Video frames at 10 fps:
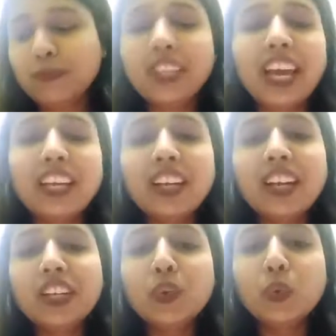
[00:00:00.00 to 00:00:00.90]
can
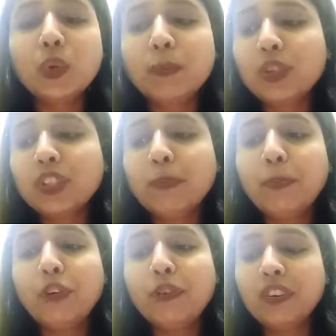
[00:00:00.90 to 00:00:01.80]
I know about
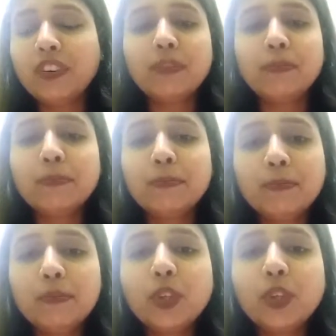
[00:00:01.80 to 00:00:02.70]

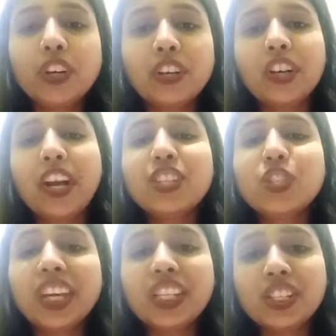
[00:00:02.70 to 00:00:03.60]
your
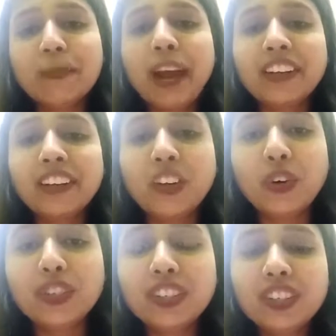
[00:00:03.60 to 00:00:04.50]
educational
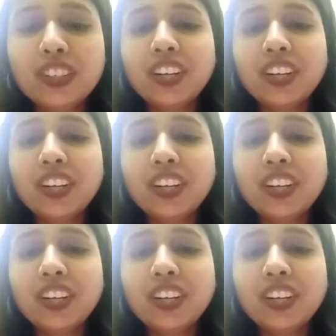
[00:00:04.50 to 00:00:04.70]
background?